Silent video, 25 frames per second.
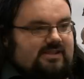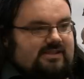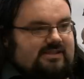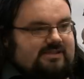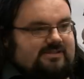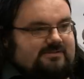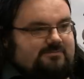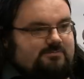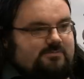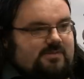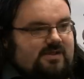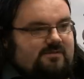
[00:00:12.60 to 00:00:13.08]

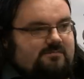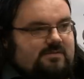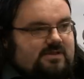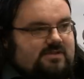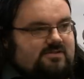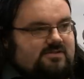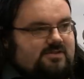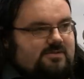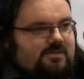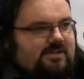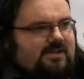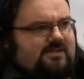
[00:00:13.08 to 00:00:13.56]
I've
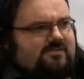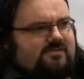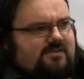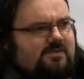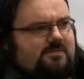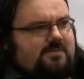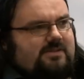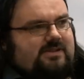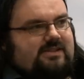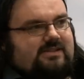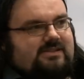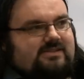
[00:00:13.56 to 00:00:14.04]
been doing that for a
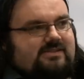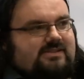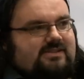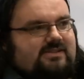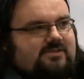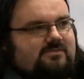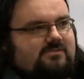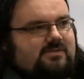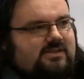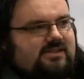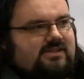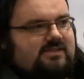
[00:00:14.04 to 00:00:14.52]
couple of years
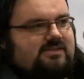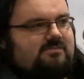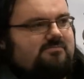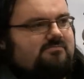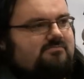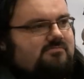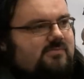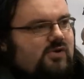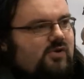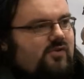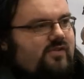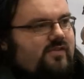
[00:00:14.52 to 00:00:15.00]
now.
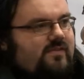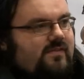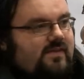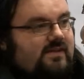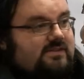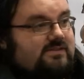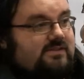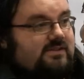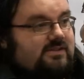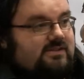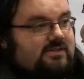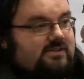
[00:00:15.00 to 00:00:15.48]
Other than
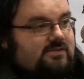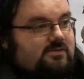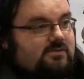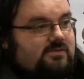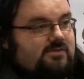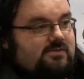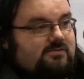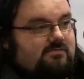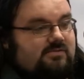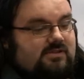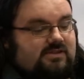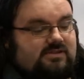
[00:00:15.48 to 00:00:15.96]
that, I
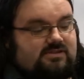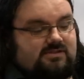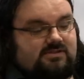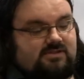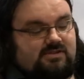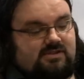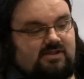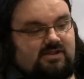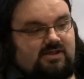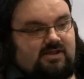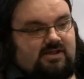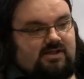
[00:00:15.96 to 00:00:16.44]
also write
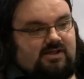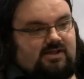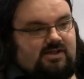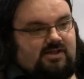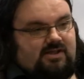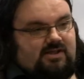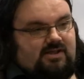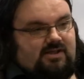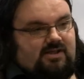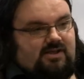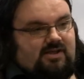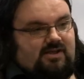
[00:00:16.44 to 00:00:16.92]

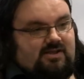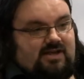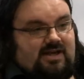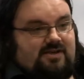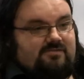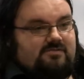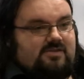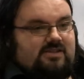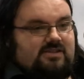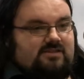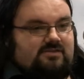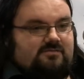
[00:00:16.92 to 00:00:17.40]
and
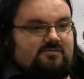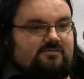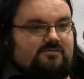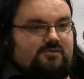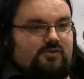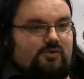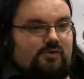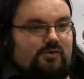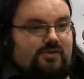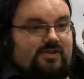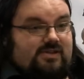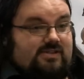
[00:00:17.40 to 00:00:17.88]
have written
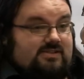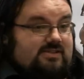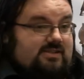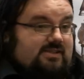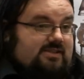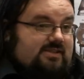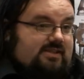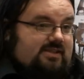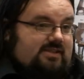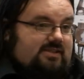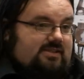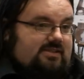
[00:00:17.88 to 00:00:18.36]
for things
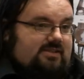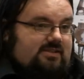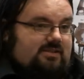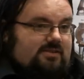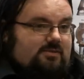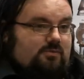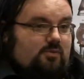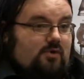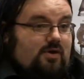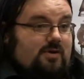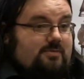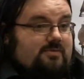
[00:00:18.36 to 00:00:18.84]
like
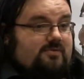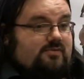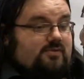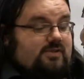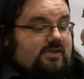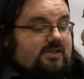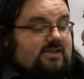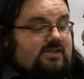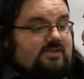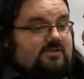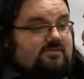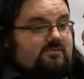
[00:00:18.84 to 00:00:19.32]
the Warhammer
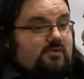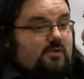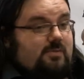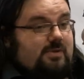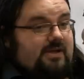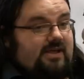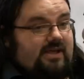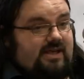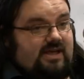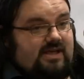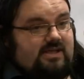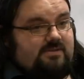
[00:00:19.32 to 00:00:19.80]
40,000
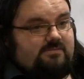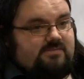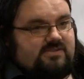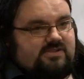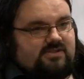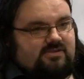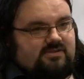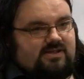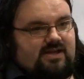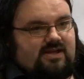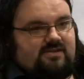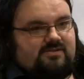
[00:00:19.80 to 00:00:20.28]
role-playing games,
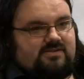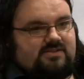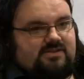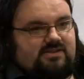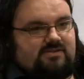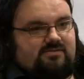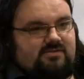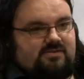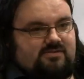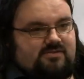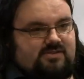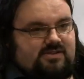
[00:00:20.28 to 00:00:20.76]
Dark
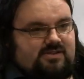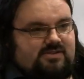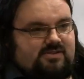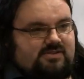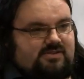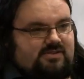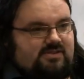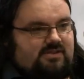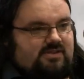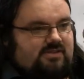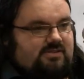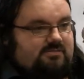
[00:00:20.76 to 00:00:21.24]
Heresy, Rogue
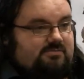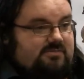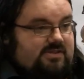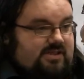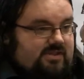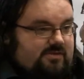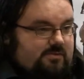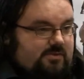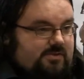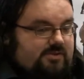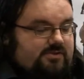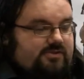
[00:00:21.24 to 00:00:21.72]
Trader,
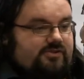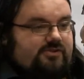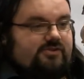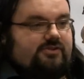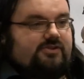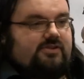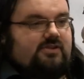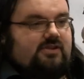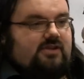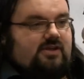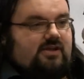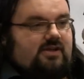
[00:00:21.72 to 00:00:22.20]
Death
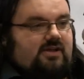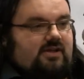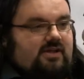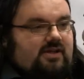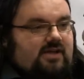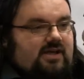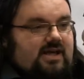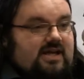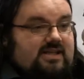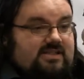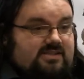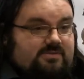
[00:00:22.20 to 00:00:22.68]
Watch,
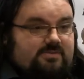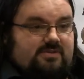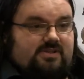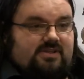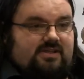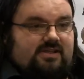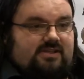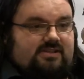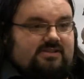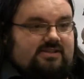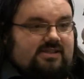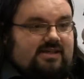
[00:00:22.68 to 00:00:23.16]
and some other
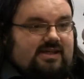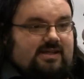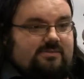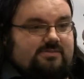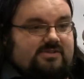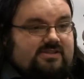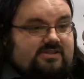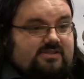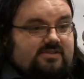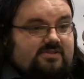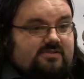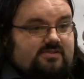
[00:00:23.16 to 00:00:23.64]
things in the
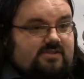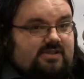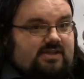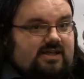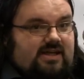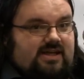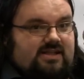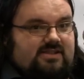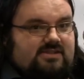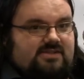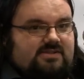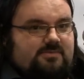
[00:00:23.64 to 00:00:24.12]
games industry,
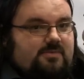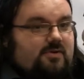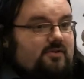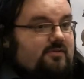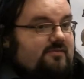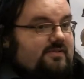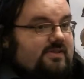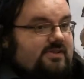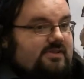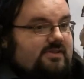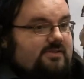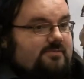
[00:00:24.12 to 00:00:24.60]
and some horror
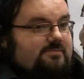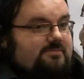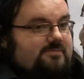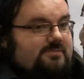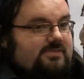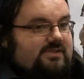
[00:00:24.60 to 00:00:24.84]
fiction.